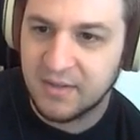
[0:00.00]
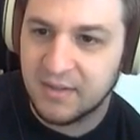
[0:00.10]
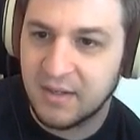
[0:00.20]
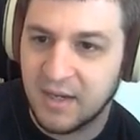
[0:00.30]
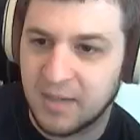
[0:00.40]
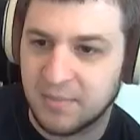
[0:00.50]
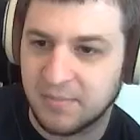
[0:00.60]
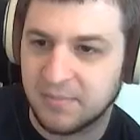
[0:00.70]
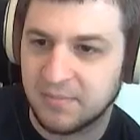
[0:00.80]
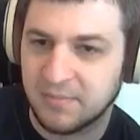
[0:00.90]

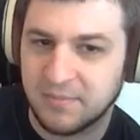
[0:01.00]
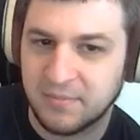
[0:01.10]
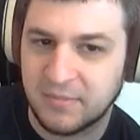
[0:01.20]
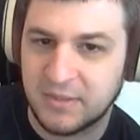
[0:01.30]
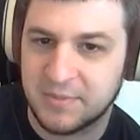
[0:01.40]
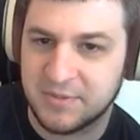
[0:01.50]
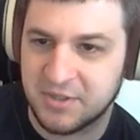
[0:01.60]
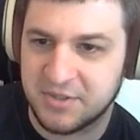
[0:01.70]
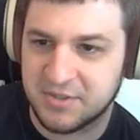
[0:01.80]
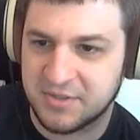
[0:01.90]

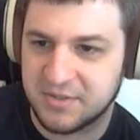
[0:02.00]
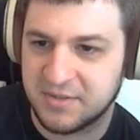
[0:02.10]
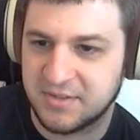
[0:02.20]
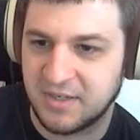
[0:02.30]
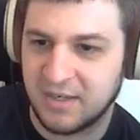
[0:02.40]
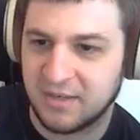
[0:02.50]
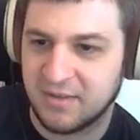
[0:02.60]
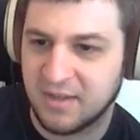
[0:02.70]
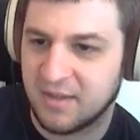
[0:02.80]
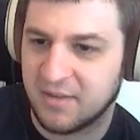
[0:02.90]
Libster's seeing
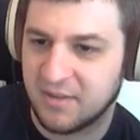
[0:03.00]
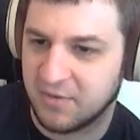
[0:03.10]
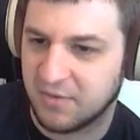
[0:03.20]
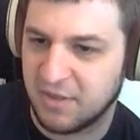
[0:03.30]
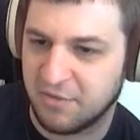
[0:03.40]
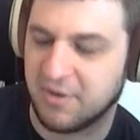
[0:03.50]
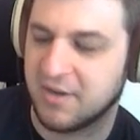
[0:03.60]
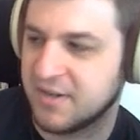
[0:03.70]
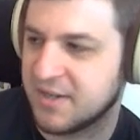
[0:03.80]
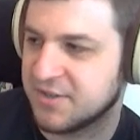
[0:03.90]
the green 3 on
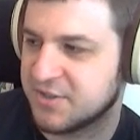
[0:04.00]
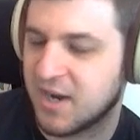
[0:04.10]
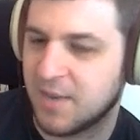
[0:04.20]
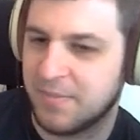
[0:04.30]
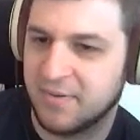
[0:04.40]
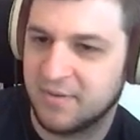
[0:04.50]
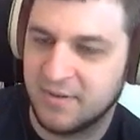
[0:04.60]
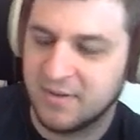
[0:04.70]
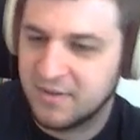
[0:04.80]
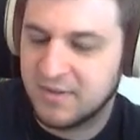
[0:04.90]
Dan's chop.
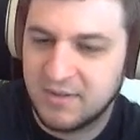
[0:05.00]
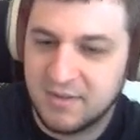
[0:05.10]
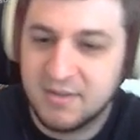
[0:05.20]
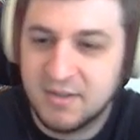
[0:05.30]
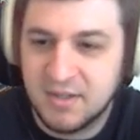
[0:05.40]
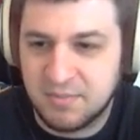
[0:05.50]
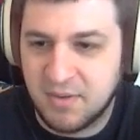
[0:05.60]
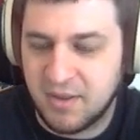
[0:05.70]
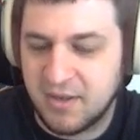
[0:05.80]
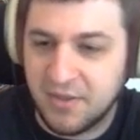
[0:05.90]

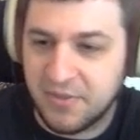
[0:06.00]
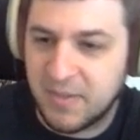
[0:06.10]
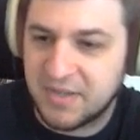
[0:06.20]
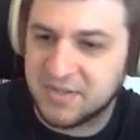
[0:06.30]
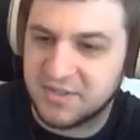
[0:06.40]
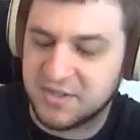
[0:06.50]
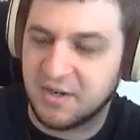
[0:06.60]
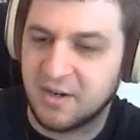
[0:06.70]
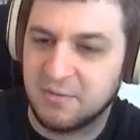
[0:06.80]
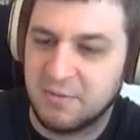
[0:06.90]
Probably not the best
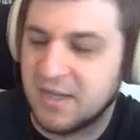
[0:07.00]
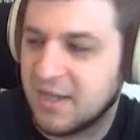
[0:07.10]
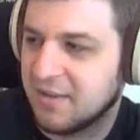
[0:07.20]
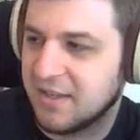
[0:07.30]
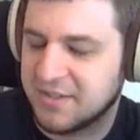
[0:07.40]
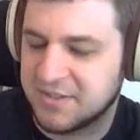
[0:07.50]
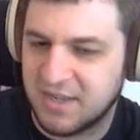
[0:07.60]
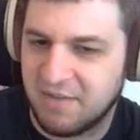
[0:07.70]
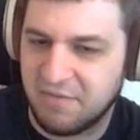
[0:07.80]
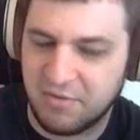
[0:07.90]
discard. We kind of like to
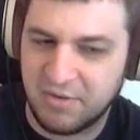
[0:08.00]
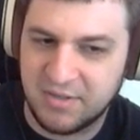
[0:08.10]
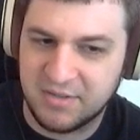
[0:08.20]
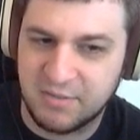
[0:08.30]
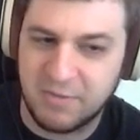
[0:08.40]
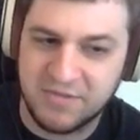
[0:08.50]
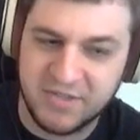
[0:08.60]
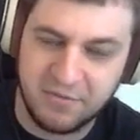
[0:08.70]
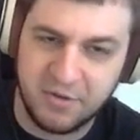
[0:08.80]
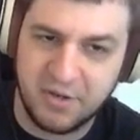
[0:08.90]
save 3s, and we have
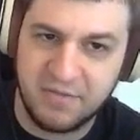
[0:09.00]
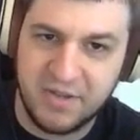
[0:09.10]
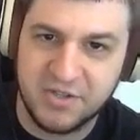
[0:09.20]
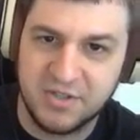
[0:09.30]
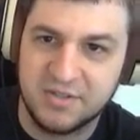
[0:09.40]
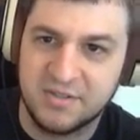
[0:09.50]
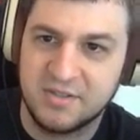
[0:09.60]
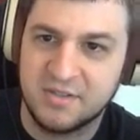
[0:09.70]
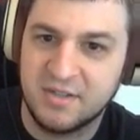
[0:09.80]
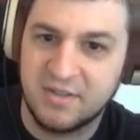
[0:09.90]
several
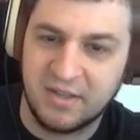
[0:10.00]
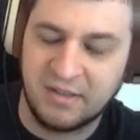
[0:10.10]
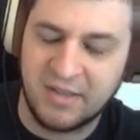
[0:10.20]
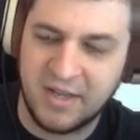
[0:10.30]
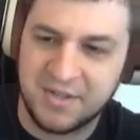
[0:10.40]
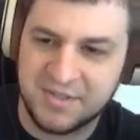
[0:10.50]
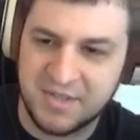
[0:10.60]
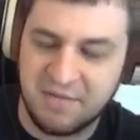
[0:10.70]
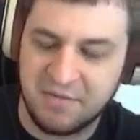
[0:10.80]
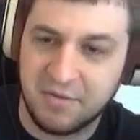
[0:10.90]
conventions that let us
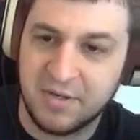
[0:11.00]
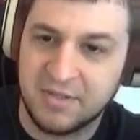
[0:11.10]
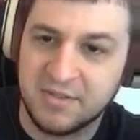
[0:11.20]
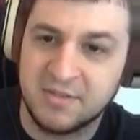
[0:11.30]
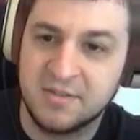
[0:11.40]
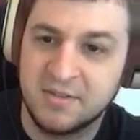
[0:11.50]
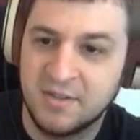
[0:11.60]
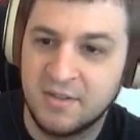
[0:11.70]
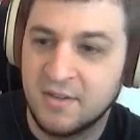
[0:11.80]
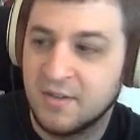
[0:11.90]
save 3s
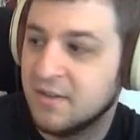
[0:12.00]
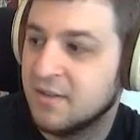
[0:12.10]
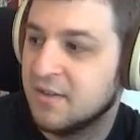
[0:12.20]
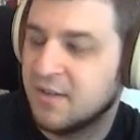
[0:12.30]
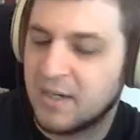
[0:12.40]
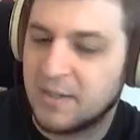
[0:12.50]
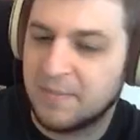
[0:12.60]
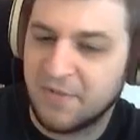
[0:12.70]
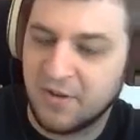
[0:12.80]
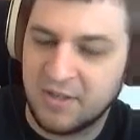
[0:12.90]

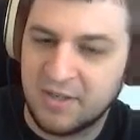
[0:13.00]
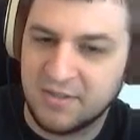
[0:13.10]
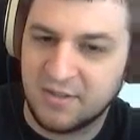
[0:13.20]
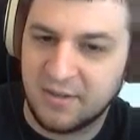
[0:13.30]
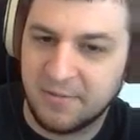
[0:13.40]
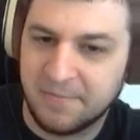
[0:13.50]
fairly easily.